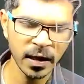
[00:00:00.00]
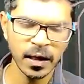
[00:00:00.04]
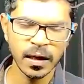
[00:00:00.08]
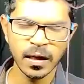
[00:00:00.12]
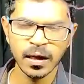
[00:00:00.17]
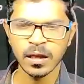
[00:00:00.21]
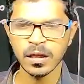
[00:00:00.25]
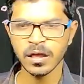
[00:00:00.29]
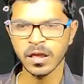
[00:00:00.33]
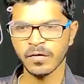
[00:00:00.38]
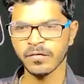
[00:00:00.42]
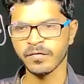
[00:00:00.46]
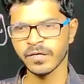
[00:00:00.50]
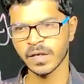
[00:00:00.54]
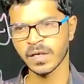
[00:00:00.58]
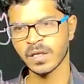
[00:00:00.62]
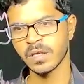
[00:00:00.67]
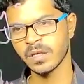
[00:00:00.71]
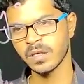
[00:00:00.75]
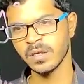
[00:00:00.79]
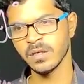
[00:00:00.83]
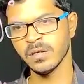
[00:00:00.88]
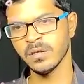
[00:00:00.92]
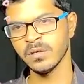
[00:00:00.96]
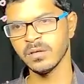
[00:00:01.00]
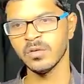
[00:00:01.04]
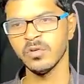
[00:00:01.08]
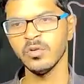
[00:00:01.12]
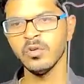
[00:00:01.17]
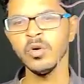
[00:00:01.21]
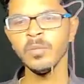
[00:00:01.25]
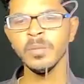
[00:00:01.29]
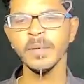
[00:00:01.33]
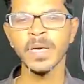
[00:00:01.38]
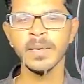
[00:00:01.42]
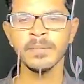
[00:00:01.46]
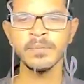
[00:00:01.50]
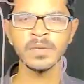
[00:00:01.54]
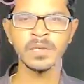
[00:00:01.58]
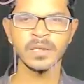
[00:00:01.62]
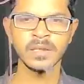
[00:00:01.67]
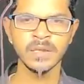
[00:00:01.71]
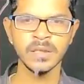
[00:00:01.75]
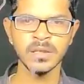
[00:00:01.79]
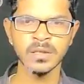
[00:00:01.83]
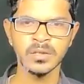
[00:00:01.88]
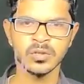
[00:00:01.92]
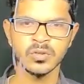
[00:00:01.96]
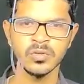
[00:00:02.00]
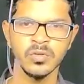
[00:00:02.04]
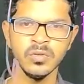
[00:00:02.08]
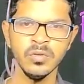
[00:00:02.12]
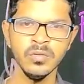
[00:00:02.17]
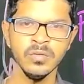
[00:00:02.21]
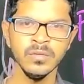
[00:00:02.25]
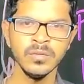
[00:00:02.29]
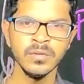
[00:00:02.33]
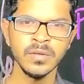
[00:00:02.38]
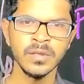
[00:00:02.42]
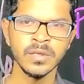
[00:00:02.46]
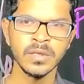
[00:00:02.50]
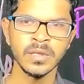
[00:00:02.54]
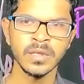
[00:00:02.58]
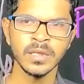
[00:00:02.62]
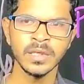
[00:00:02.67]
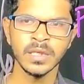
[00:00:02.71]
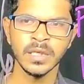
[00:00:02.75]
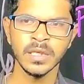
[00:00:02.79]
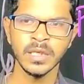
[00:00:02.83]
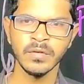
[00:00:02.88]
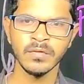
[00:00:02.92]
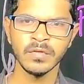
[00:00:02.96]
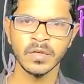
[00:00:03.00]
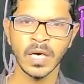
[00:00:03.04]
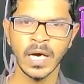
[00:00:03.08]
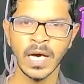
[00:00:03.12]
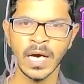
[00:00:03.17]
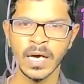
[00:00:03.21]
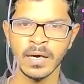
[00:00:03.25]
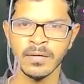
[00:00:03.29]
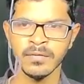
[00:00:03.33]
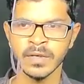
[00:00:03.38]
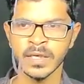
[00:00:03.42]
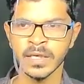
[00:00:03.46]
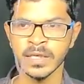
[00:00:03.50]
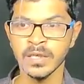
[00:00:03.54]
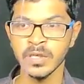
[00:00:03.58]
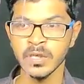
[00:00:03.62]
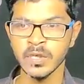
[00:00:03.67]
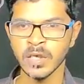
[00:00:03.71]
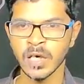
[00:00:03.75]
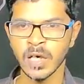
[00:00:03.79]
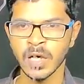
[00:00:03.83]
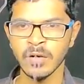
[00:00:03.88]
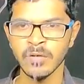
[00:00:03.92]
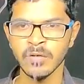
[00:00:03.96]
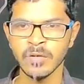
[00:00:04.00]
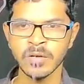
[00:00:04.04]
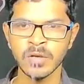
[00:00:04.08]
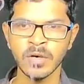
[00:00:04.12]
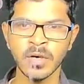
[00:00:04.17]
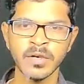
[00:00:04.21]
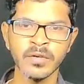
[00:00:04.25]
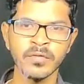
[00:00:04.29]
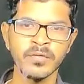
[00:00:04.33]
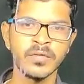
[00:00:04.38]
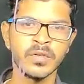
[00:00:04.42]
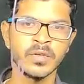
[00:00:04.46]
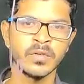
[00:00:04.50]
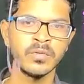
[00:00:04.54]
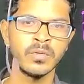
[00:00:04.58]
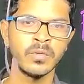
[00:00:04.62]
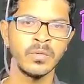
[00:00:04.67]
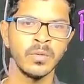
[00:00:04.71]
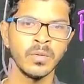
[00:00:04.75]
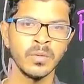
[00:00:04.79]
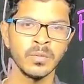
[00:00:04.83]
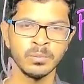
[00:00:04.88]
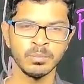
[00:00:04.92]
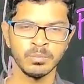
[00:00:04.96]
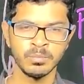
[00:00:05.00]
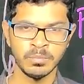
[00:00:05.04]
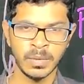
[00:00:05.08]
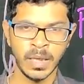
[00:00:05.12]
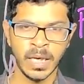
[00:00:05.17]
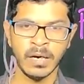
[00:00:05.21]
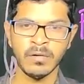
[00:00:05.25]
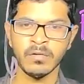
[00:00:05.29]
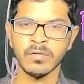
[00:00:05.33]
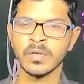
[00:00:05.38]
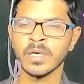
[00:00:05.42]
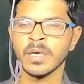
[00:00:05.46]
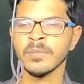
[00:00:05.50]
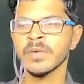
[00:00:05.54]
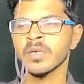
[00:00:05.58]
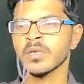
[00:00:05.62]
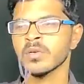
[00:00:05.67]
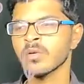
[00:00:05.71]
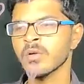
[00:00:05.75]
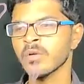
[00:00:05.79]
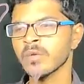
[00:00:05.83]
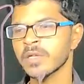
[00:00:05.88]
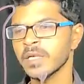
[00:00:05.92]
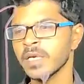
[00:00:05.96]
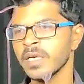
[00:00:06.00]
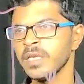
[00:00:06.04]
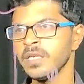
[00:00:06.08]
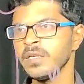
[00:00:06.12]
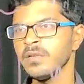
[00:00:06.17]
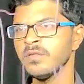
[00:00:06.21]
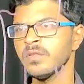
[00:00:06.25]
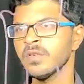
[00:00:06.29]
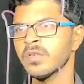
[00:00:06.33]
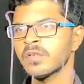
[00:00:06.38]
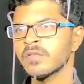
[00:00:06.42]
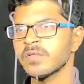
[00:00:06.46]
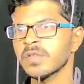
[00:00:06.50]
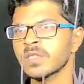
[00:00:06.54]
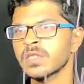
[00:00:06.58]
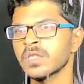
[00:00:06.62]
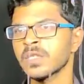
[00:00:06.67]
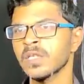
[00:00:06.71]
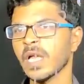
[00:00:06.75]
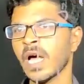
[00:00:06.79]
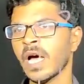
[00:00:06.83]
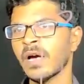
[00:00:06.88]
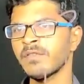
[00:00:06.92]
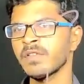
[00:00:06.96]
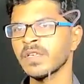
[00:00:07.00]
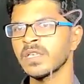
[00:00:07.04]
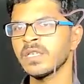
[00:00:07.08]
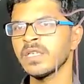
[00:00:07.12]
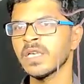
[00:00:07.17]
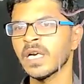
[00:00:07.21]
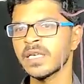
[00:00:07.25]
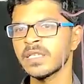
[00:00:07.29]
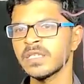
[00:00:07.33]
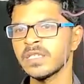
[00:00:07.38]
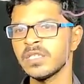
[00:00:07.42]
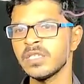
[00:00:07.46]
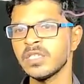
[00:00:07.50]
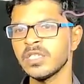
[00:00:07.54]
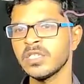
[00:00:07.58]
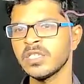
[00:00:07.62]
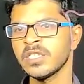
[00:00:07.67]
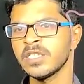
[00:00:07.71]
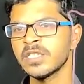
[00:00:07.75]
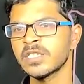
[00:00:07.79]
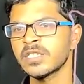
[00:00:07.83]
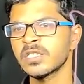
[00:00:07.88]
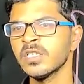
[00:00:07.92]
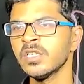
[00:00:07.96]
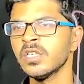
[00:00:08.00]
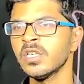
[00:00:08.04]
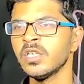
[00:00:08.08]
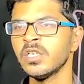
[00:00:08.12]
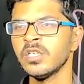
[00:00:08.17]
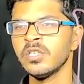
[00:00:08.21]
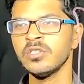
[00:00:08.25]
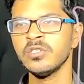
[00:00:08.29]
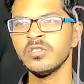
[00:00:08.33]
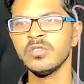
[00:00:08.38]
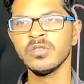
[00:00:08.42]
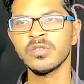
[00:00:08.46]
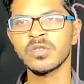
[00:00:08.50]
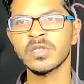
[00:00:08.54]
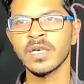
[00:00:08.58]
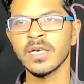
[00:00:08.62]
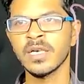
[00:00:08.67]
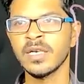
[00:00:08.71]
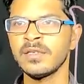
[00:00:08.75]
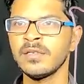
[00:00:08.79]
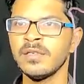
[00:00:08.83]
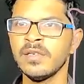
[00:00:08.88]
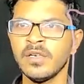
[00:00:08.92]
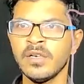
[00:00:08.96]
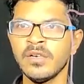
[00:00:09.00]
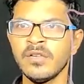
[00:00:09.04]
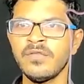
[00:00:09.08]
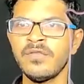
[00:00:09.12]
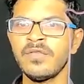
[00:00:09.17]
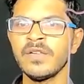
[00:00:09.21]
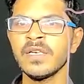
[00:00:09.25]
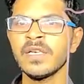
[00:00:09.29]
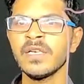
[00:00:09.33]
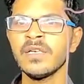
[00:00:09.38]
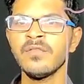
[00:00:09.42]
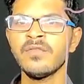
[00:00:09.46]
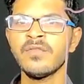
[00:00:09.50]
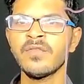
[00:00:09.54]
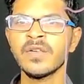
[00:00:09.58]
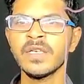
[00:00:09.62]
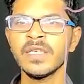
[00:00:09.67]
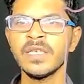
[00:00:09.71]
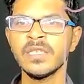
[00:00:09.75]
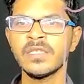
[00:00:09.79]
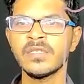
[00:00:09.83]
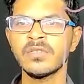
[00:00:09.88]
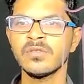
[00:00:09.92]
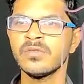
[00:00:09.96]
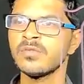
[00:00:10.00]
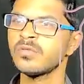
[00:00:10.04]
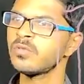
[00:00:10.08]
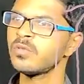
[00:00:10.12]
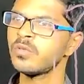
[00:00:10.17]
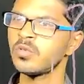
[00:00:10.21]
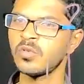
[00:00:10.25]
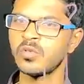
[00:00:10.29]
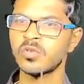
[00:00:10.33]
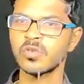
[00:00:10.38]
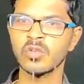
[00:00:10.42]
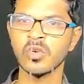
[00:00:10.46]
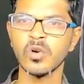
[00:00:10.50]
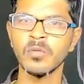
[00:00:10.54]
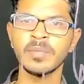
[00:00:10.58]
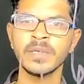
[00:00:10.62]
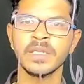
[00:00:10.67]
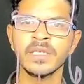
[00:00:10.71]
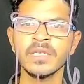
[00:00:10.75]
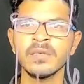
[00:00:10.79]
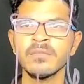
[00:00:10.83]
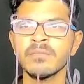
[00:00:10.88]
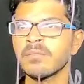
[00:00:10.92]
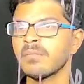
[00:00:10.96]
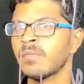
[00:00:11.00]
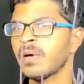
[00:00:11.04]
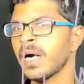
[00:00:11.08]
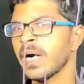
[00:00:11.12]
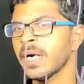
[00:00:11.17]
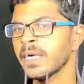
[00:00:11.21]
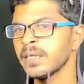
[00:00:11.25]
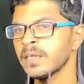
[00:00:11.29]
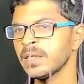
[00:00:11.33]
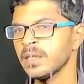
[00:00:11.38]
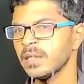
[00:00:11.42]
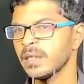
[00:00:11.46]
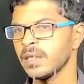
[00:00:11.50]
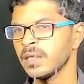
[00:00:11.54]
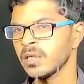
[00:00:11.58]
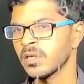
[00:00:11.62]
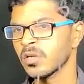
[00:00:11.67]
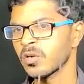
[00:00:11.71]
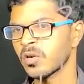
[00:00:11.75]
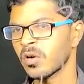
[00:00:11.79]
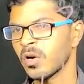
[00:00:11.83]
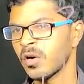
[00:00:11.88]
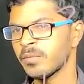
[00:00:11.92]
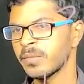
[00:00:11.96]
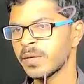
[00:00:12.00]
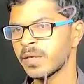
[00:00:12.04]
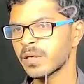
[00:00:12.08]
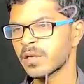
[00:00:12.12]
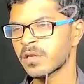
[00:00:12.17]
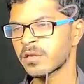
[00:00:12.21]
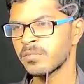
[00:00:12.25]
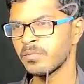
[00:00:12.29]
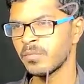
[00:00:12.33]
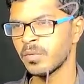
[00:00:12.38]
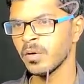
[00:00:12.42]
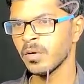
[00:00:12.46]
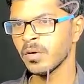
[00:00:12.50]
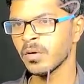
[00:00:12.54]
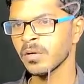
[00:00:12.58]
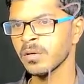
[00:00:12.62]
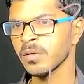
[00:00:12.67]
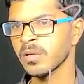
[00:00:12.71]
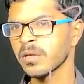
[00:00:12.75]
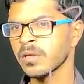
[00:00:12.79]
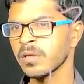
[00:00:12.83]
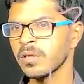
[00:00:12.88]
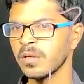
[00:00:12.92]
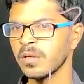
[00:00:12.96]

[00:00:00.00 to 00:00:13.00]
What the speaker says: a suffix here. Hope I am clear to you. If you have any doubts or if you have come across any word which is having gyne in it, you can feel free to drop it in my comments box